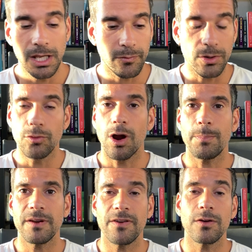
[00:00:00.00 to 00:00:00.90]
If we grew
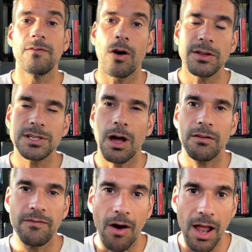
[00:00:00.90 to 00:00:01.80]
up in a very
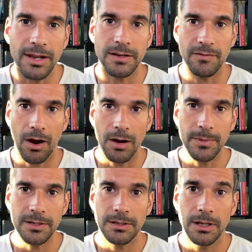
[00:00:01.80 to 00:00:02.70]
volatile, violent
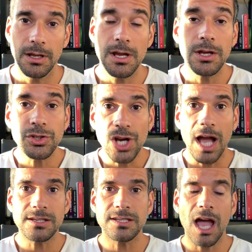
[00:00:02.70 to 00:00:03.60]
environment,
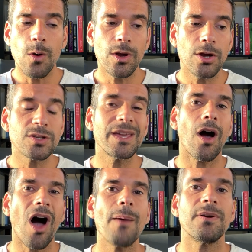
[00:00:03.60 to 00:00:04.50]
chances are we're going to be
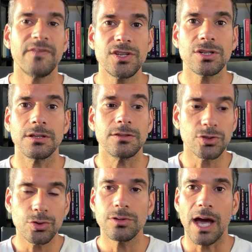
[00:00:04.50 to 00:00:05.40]
hyper vigilant
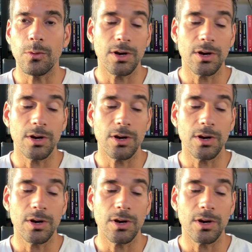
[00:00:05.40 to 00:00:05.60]
to that.